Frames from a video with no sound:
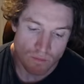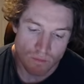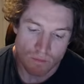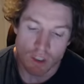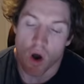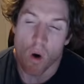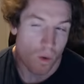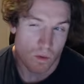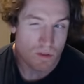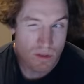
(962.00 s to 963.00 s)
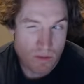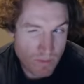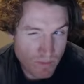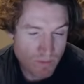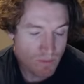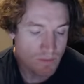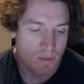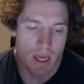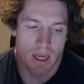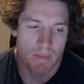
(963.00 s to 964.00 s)
goals
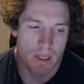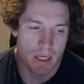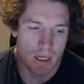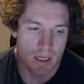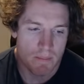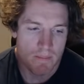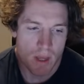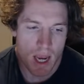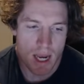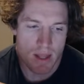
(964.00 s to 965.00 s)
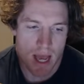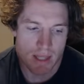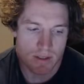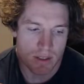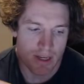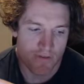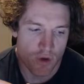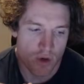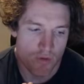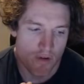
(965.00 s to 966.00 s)
politically, and that if you
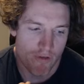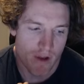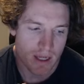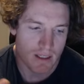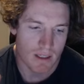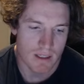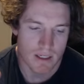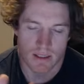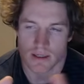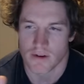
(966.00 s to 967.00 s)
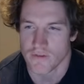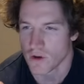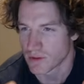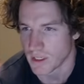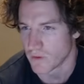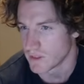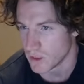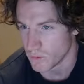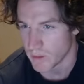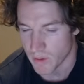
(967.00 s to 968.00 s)
can reflect the necessary votes, then obviously
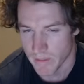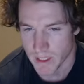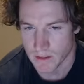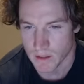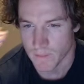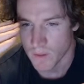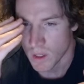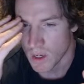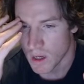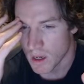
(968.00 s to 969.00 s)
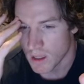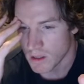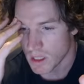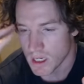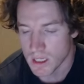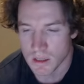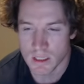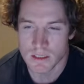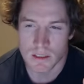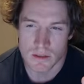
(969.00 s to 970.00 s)
you'll be Prime Minister.
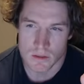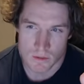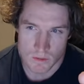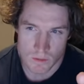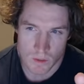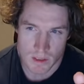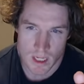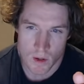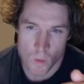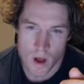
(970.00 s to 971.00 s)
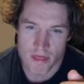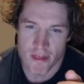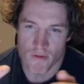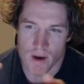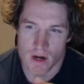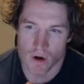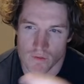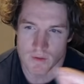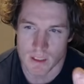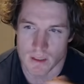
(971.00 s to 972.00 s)
This is, once again, one thread
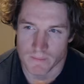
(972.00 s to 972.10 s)
of the